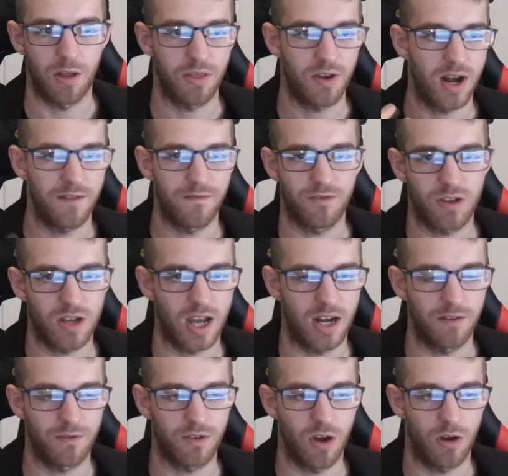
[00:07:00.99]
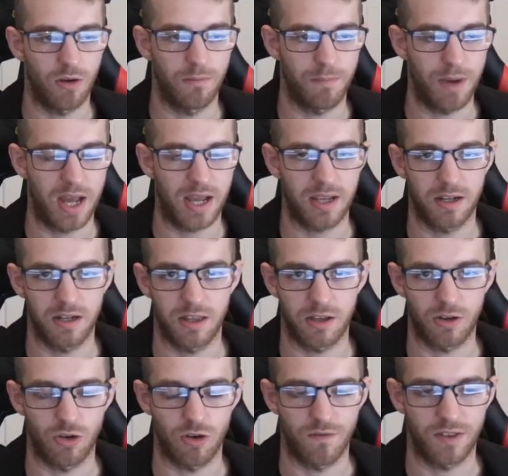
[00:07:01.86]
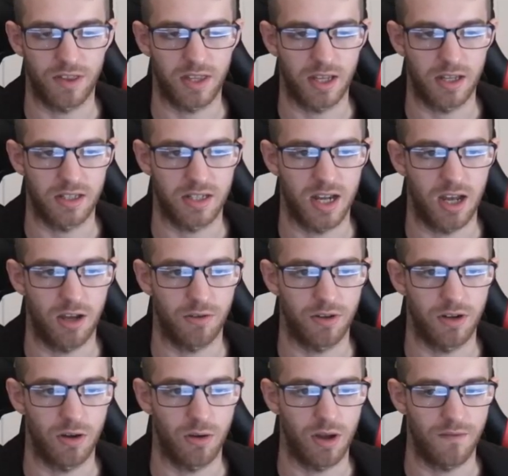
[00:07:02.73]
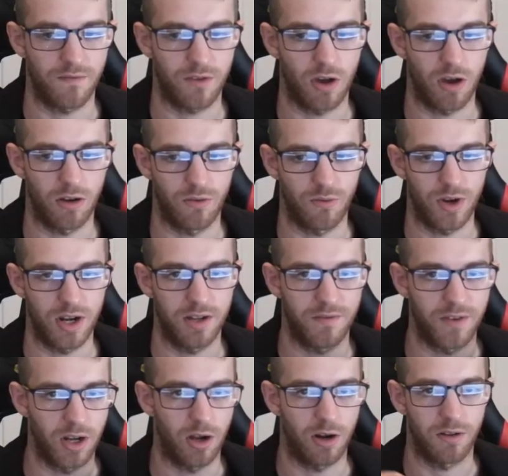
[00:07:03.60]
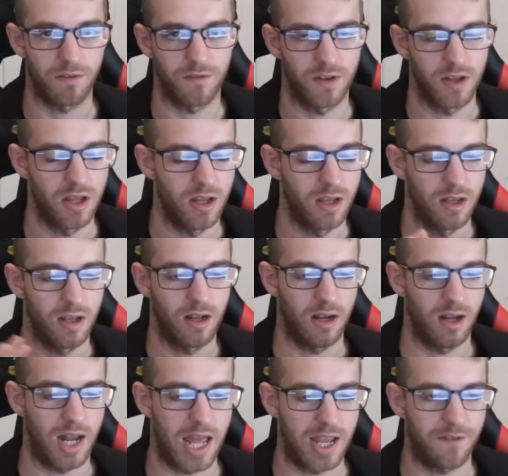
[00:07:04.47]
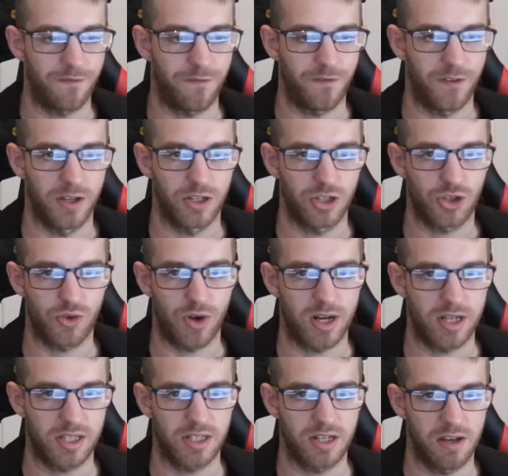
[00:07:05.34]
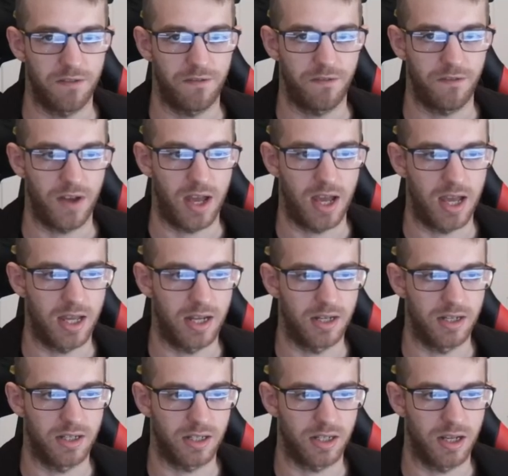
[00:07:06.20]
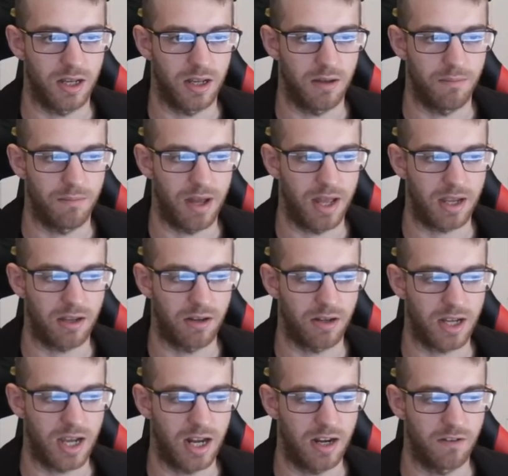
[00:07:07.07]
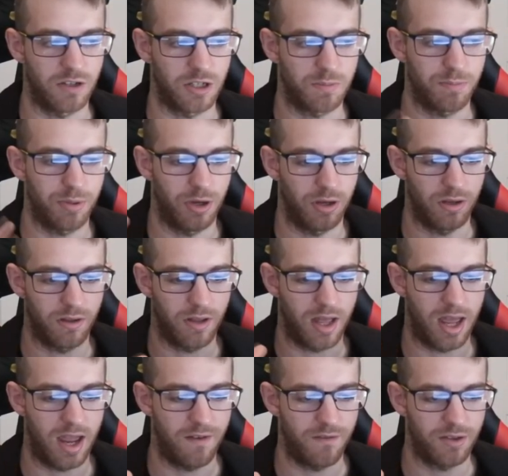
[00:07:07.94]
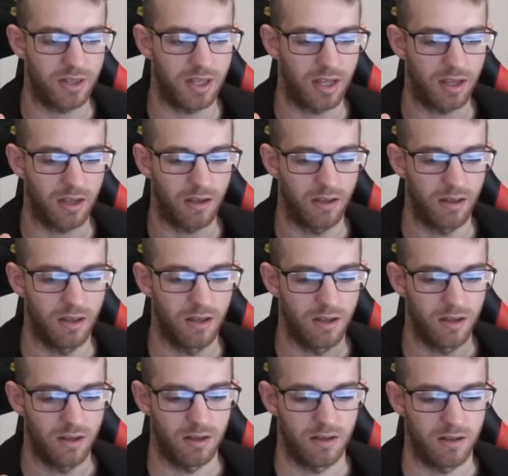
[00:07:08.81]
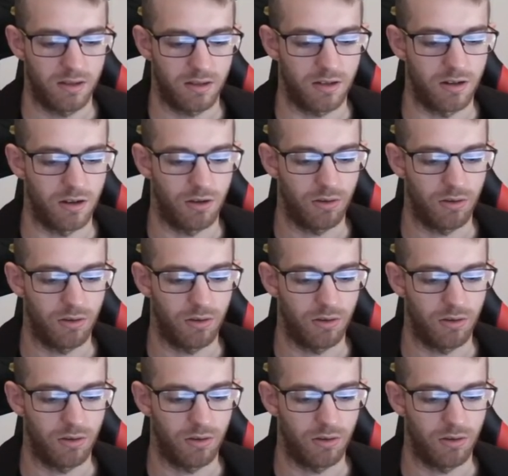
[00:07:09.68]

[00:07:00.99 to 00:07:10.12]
that I've kind of gotten back into the groove of things now, I've gotten rid of a lot of life stress stuff, and I can kind of just put everything in